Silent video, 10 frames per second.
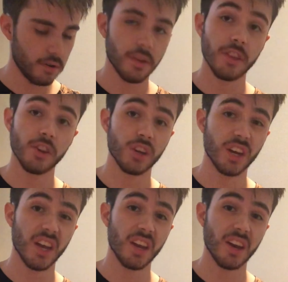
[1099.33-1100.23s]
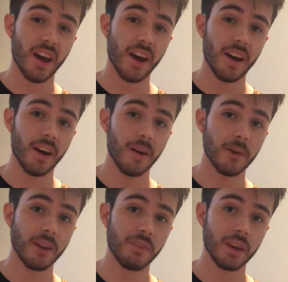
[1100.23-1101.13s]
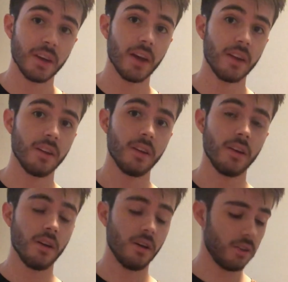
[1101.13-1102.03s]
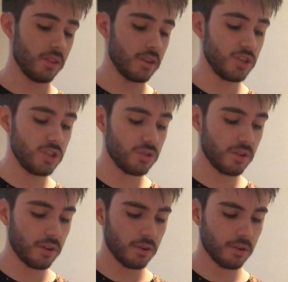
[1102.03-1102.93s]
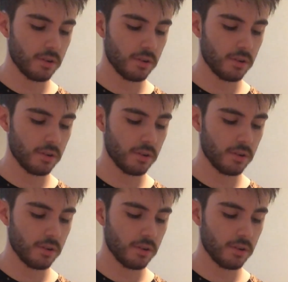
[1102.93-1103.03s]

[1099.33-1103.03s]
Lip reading: And you're going to hit 11 again on the G string.